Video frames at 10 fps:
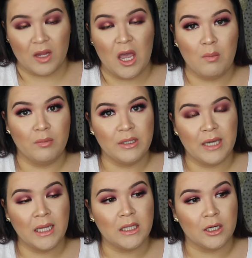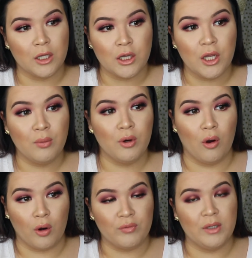And when we got there were
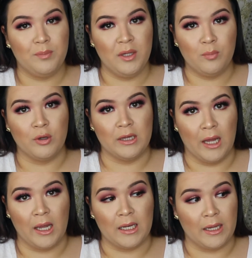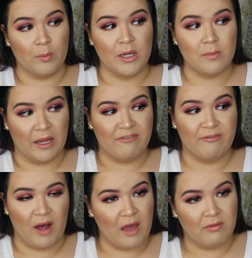already people in line,
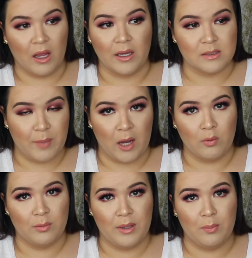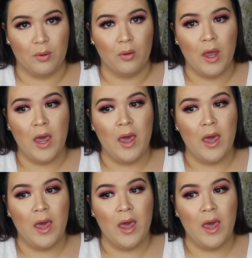like 5 lines packed with people.